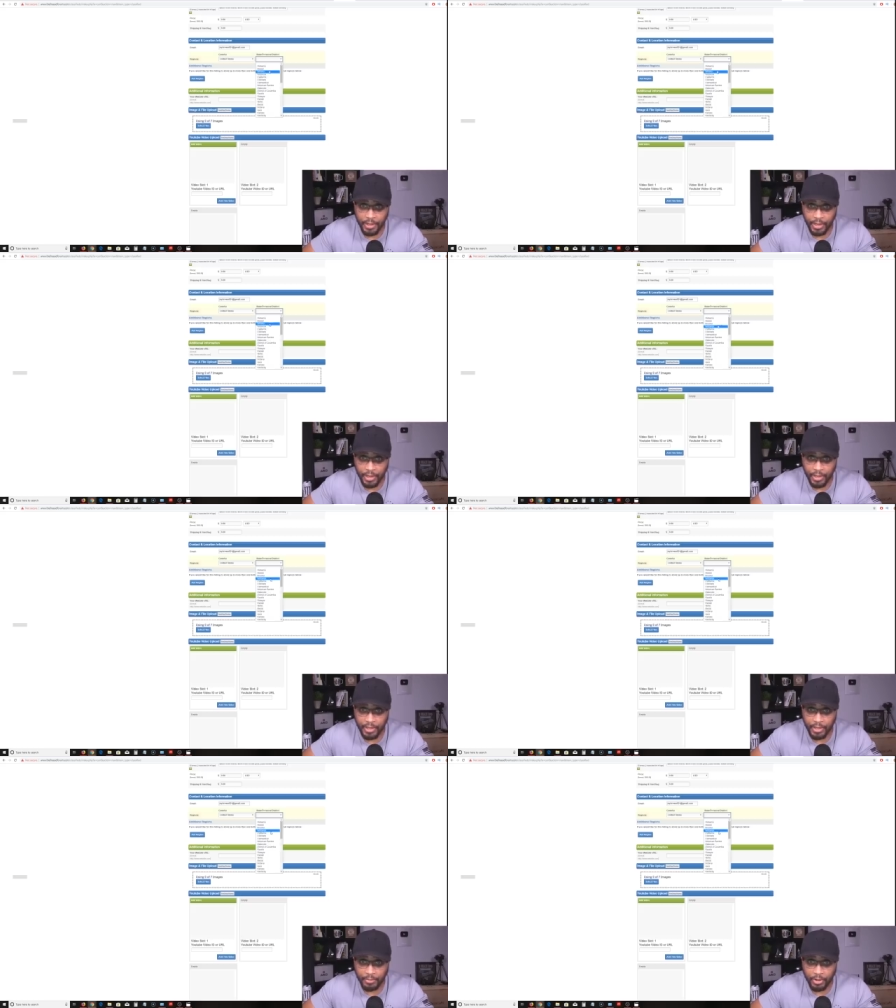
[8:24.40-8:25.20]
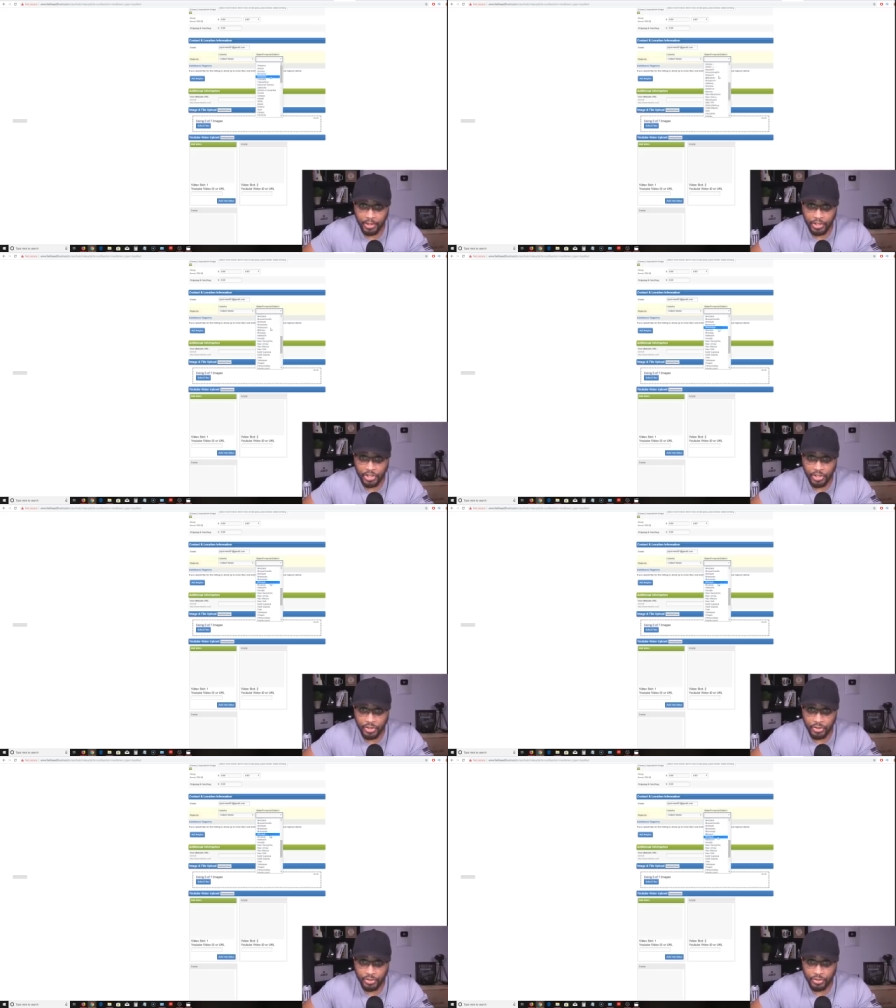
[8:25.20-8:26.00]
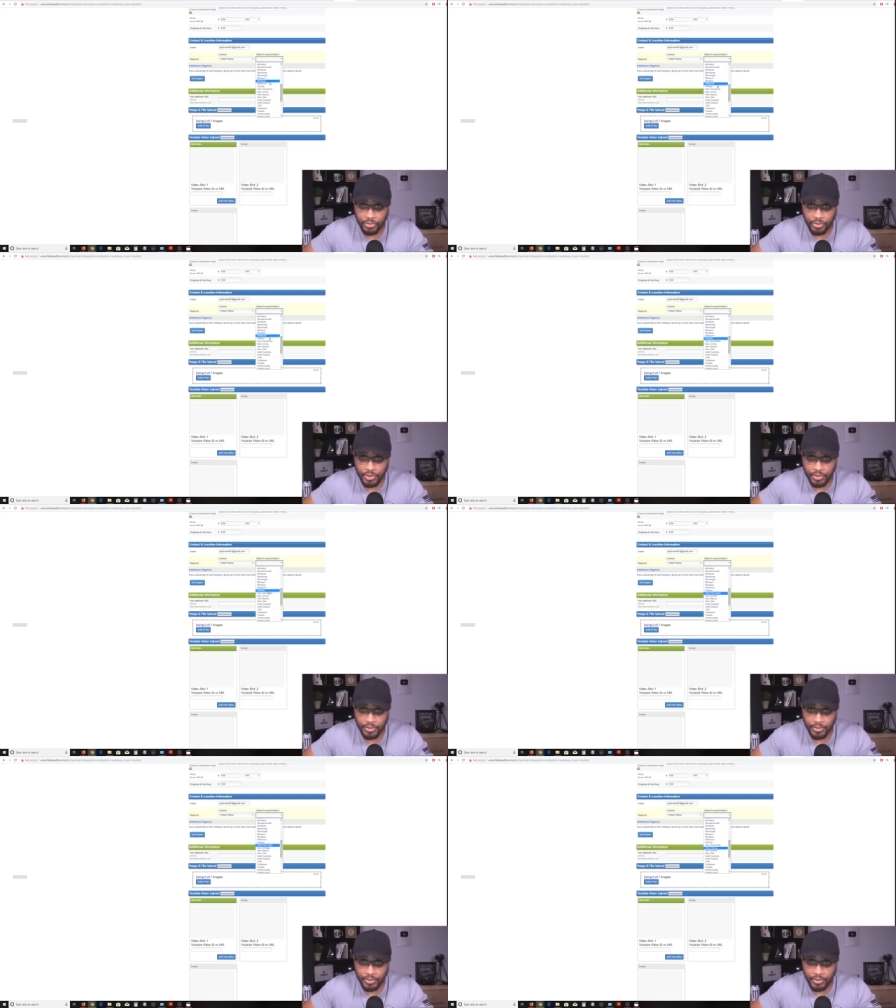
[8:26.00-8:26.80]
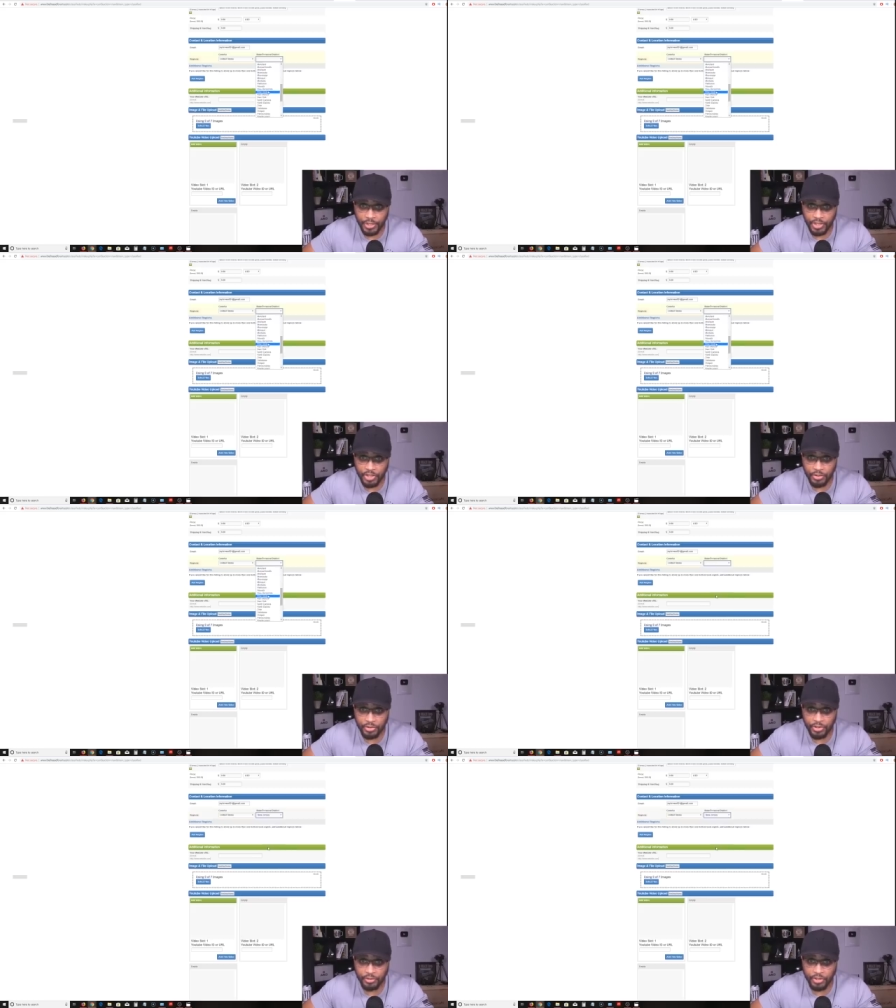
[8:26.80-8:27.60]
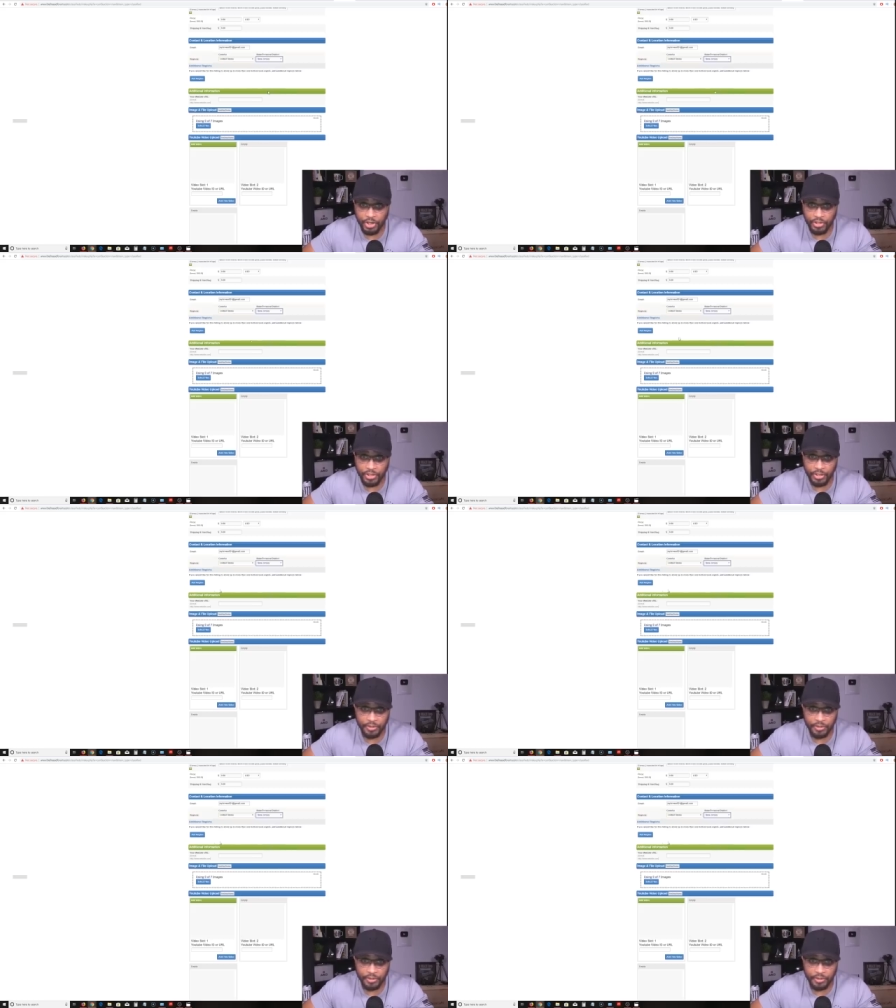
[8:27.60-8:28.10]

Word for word: And I'm going to choose, let's choose New Jersey.